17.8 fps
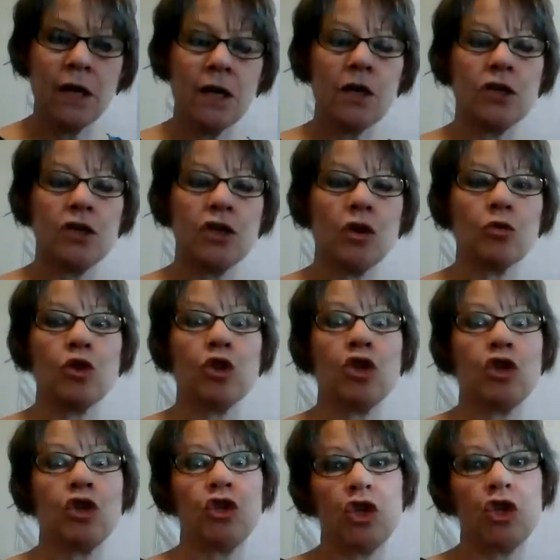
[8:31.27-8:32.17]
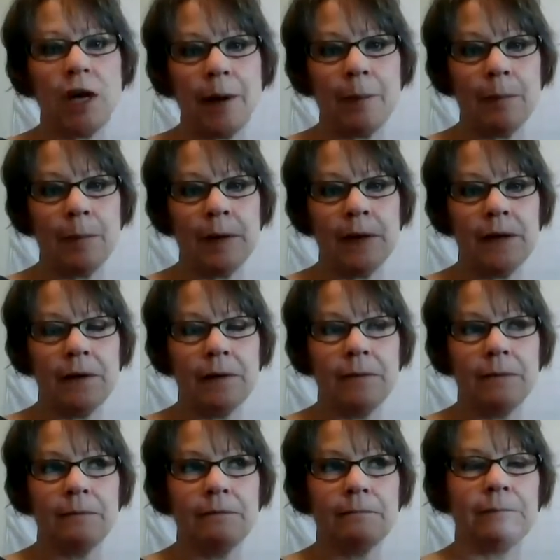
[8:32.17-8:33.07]
So ship,
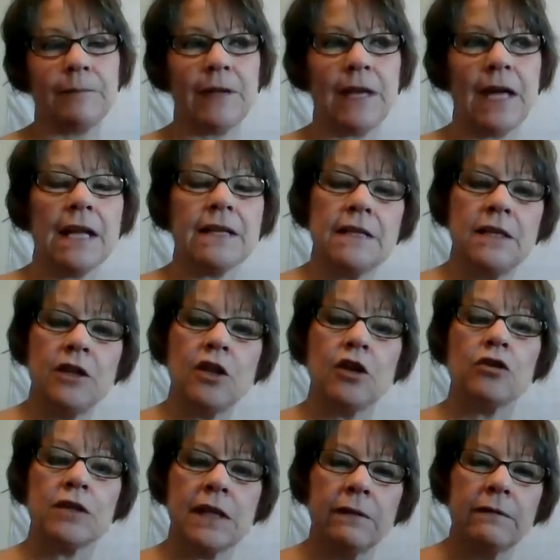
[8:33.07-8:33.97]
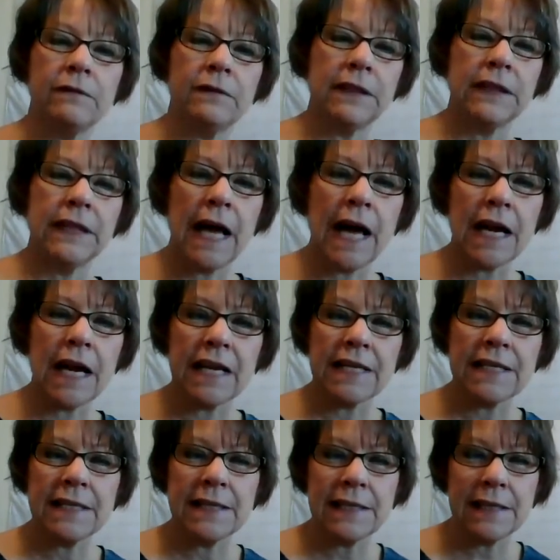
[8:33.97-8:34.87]
there's a lot of
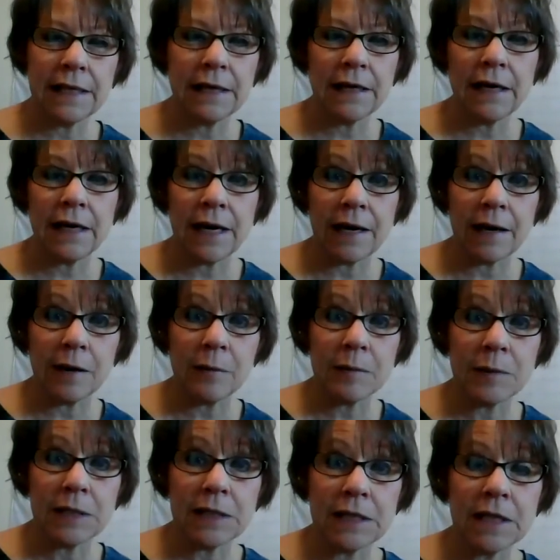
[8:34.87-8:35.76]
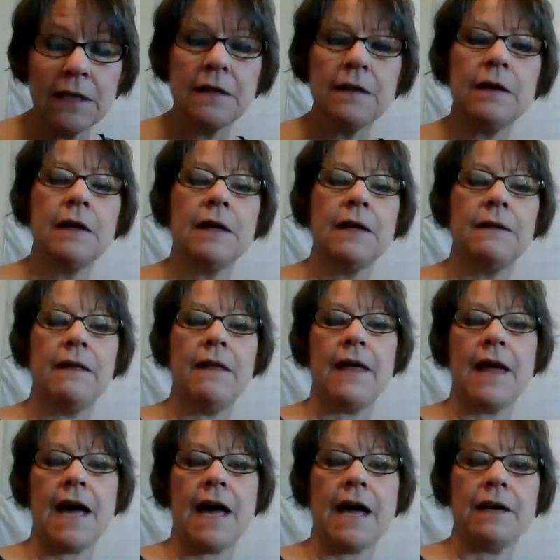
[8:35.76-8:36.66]
synonyms
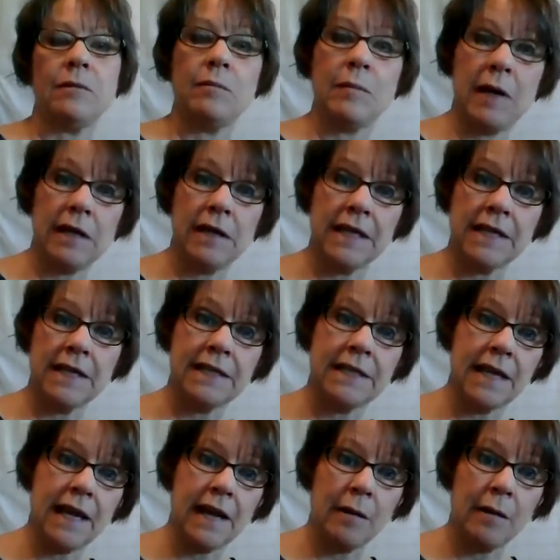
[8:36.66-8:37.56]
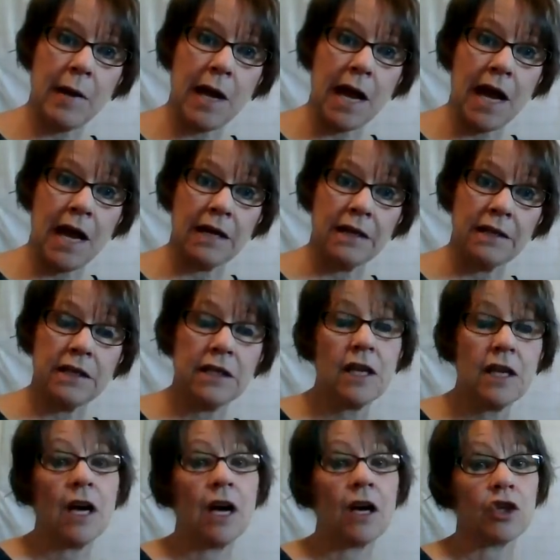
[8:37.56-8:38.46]
that mean the same as
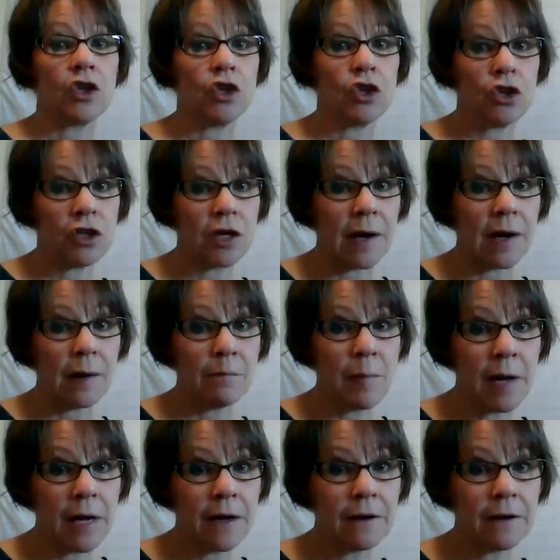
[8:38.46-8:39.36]
a ship.